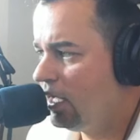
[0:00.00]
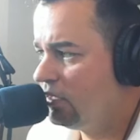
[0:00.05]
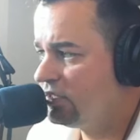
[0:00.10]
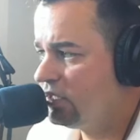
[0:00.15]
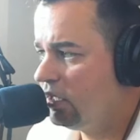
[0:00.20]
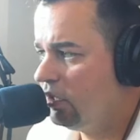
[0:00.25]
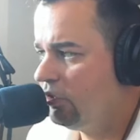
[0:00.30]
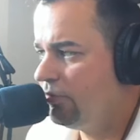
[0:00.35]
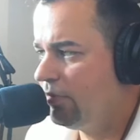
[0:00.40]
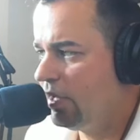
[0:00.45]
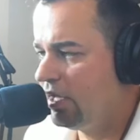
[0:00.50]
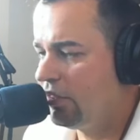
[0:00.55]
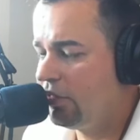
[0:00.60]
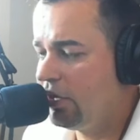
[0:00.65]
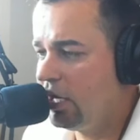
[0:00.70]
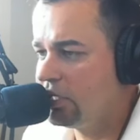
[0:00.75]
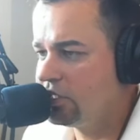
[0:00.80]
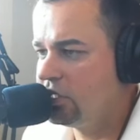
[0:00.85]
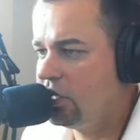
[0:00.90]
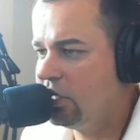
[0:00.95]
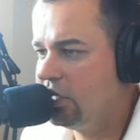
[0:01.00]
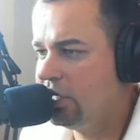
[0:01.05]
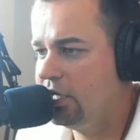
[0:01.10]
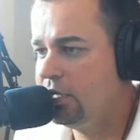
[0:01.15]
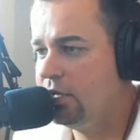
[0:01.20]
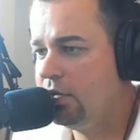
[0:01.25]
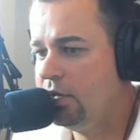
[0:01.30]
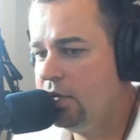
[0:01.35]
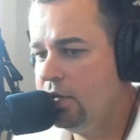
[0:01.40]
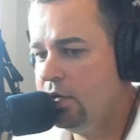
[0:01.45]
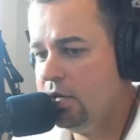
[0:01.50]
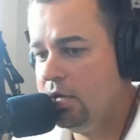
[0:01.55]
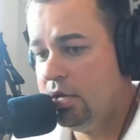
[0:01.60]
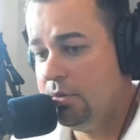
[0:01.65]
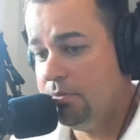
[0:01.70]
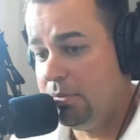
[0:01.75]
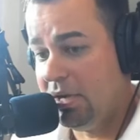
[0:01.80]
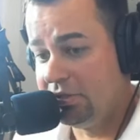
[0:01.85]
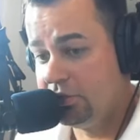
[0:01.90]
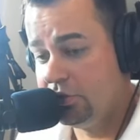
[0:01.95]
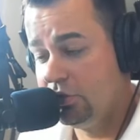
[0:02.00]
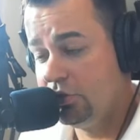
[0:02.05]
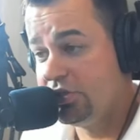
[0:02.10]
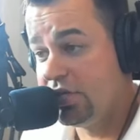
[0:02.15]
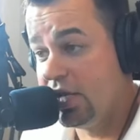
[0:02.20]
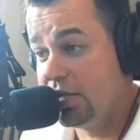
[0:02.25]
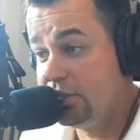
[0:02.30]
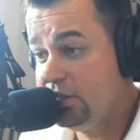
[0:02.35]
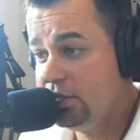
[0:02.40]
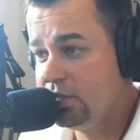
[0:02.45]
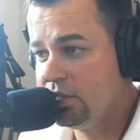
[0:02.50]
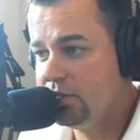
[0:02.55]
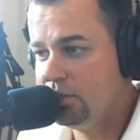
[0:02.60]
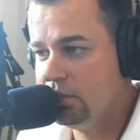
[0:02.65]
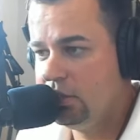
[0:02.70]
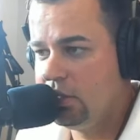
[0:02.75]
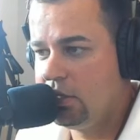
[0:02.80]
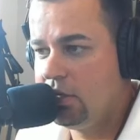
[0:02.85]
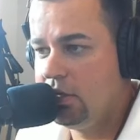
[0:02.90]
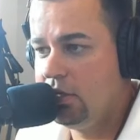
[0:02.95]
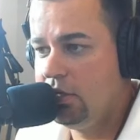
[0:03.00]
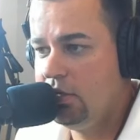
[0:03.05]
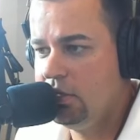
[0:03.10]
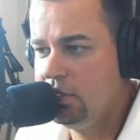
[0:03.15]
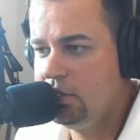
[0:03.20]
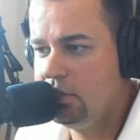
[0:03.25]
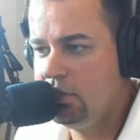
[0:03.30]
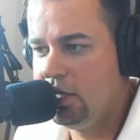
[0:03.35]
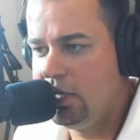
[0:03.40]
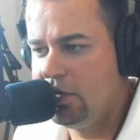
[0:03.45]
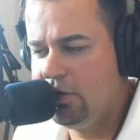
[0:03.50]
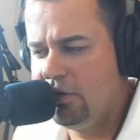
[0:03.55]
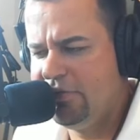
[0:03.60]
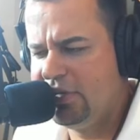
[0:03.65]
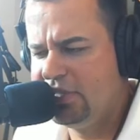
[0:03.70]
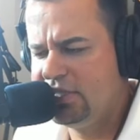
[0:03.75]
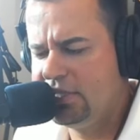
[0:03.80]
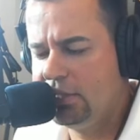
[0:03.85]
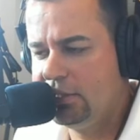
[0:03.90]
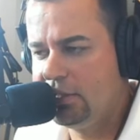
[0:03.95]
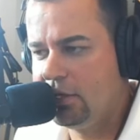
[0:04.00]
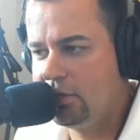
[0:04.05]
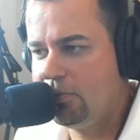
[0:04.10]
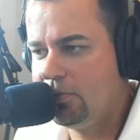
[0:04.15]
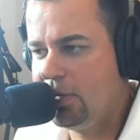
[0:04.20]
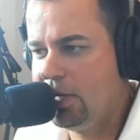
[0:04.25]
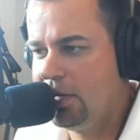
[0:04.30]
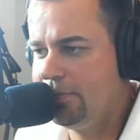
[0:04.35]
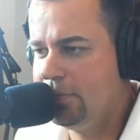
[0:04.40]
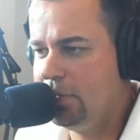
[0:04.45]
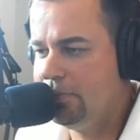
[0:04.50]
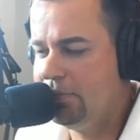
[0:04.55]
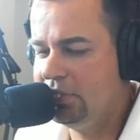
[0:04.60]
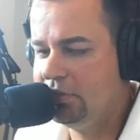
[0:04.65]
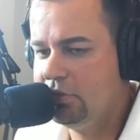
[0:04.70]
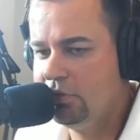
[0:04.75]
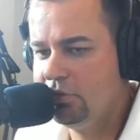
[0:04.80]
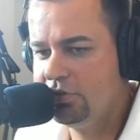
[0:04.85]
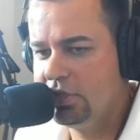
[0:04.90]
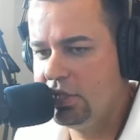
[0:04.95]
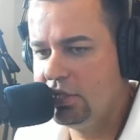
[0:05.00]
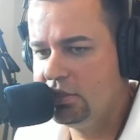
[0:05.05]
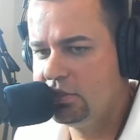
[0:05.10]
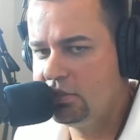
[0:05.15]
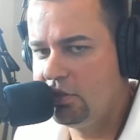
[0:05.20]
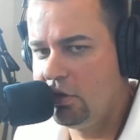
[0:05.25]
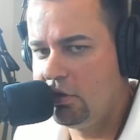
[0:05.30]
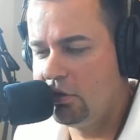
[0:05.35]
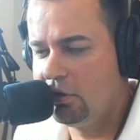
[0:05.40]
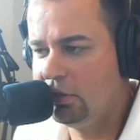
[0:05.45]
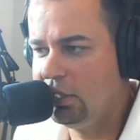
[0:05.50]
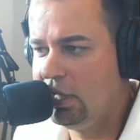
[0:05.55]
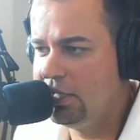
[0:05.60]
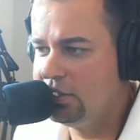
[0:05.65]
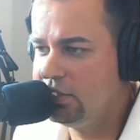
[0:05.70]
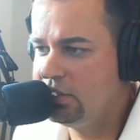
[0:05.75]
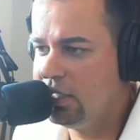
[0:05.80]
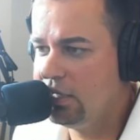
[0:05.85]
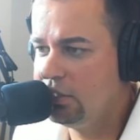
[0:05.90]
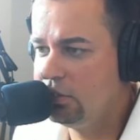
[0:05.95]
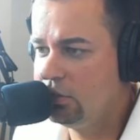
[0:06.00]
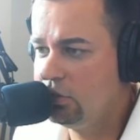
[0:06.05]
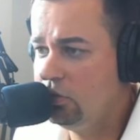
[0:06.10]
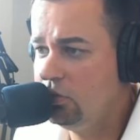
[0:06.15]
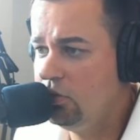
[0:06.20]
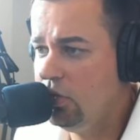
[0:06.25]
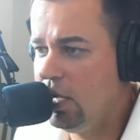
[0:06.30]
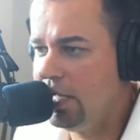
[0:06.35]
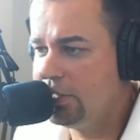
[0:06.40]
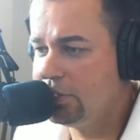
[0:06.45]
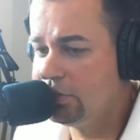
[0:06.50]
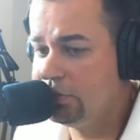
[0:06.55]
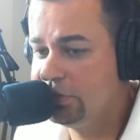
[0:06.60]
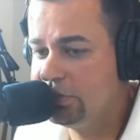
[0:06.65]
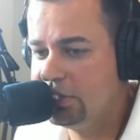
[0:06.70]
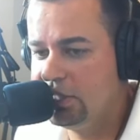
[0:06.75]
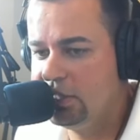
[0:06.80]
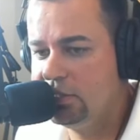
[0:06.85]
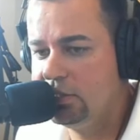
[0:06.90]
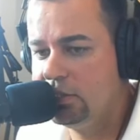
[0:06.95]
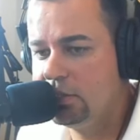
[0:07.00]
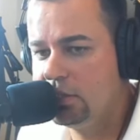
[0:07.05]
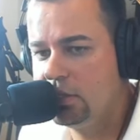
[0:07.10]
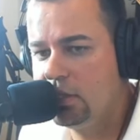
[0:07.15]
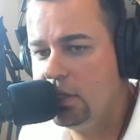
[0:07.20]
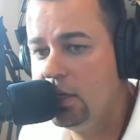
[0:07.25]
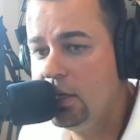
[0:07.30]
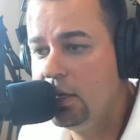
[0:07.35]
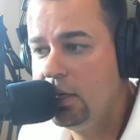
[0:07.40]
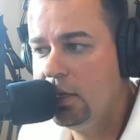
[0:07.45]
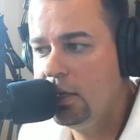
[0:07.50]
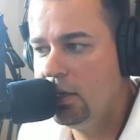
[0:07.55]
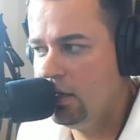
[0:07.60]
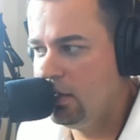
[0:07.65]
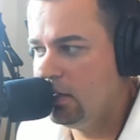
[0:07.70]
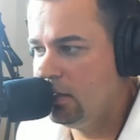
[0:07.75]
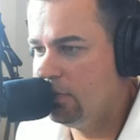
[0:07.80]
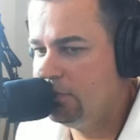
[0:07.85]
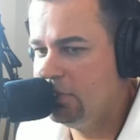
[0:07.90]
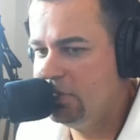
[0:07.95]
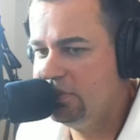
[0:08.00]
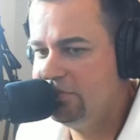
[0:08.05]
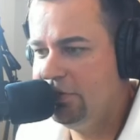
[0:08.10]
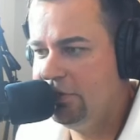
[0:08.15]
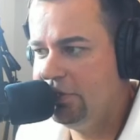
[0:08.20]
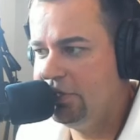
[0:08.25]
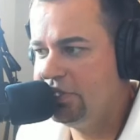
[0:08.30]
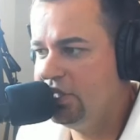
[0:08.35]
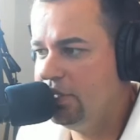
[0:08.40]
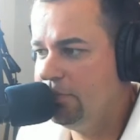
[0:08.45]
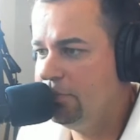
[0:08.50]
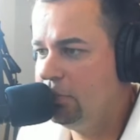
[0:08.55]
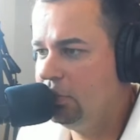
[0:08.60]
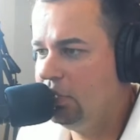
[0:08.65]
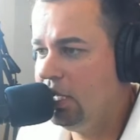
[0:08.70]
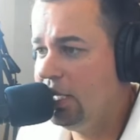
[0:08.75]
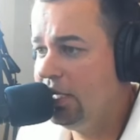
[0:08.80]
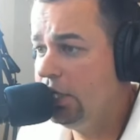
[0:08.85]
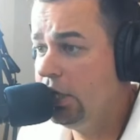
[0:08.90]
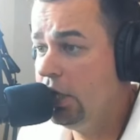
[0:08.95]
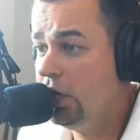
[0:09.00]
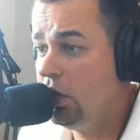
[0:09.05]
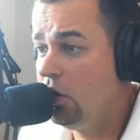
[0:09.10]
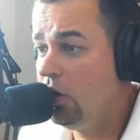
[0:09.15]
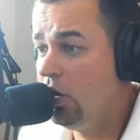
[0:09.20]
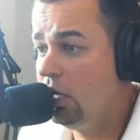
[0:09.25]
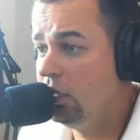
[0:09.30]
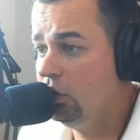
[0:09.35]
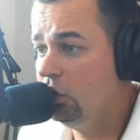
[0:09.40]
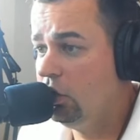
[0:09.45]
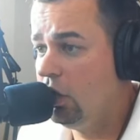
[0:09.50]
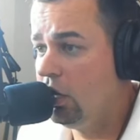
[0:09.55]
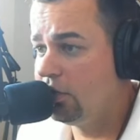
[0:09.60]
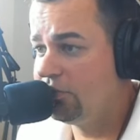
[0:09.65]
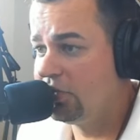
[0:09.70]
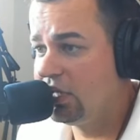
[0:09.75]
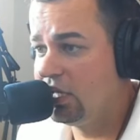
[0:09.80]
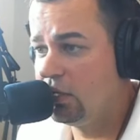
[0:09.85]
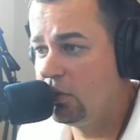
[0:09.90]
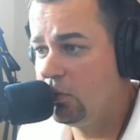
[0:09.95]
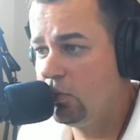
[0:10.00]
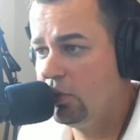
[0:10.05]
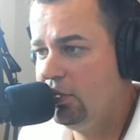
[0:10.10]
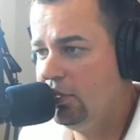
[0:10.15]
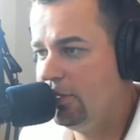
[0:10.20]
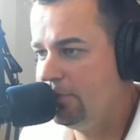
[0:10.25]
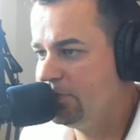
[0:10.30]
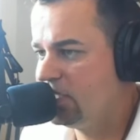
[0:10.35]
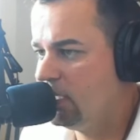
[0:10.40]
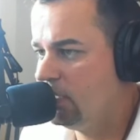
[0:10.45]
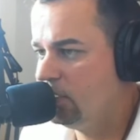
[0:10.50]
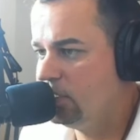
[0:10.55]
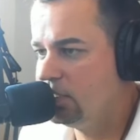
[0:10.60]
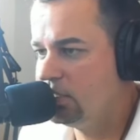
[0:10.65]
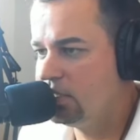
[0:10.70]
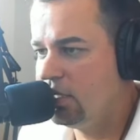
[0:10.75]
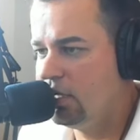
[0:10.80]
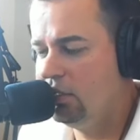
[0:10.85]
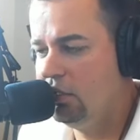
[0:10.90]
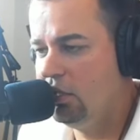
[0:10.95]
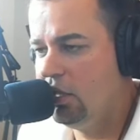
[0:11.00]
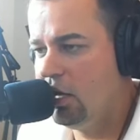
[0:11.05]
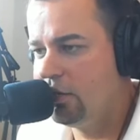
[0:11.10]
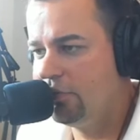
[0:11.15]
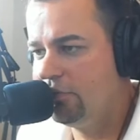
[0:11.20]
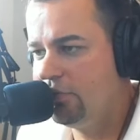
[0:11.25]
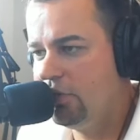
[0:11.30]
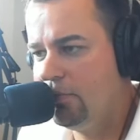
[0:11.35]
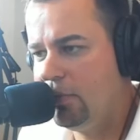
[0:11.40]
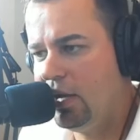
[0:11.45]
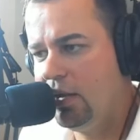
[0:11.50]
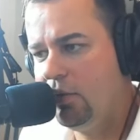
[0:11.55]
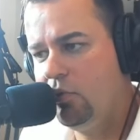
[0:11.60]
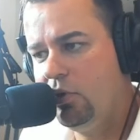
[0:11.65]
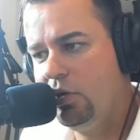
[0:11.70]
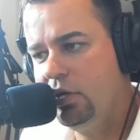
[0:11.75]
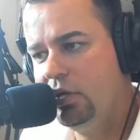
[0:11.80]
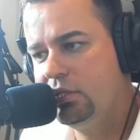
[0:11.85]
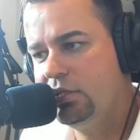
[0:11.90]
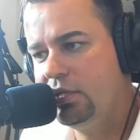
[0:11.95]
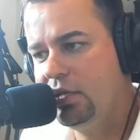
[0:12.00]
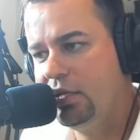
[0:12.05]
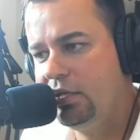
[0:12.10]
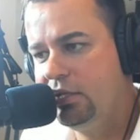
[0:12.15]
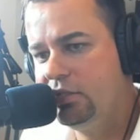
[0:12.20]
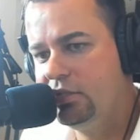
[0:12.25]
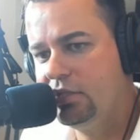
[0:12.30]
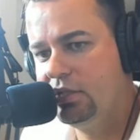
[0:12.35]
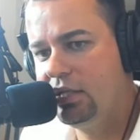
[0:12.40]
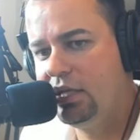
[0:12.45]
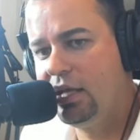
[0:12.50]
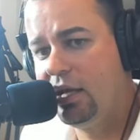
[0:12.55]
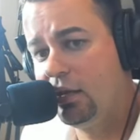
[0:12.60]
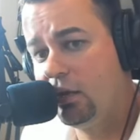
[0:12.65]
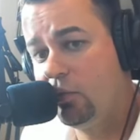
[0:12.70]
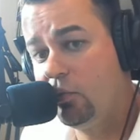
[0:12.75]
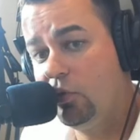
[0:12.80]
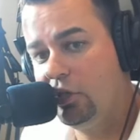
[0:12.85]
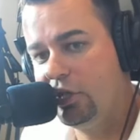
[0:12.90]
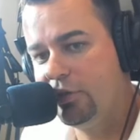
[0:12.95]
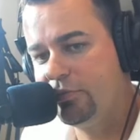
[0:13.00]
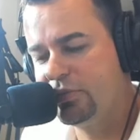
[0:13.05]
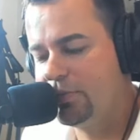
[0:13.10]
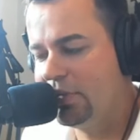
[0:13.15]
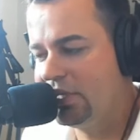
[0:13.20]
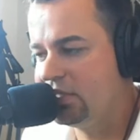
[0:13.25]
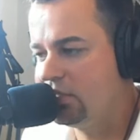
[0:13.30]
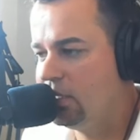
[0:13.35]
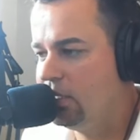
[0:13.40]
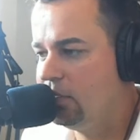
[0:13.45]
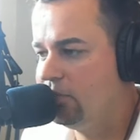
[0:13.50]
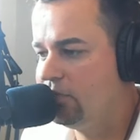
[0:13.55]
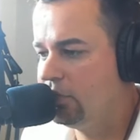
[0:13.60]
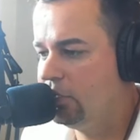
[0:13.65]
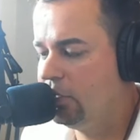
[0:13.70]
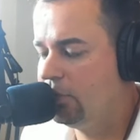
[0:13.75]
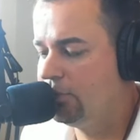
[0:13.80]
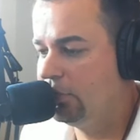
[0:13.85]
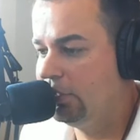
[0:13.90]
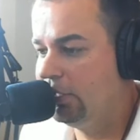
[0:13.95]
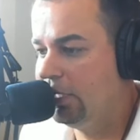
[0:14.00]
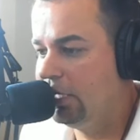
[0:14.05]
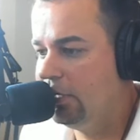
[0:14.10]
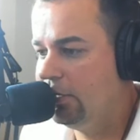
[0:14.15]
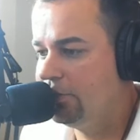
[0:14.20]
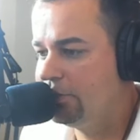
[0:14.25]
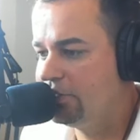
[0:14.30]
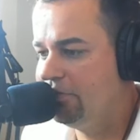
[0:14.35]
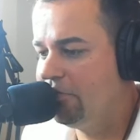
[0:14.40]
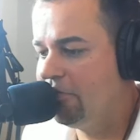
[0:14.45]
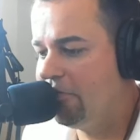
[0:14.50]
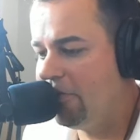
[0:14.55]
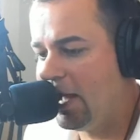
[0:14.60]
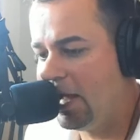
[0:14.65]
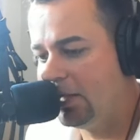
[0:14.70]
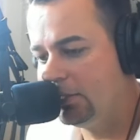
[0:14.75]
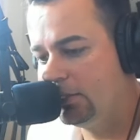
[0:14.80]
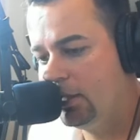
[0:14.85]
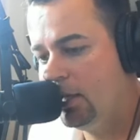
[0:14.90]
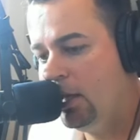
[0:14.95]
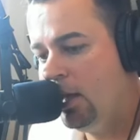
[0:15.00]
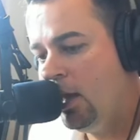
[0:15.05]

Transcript: I'll tell you my thoughts on it. My two cents that are, I don't know if I said that already, but my two cents that are less than two actual cents um, it's very simple. I know a lot of Keller Williams agents, a lot of them. I was an agent in Keller Williams myself for a number of years. In fact,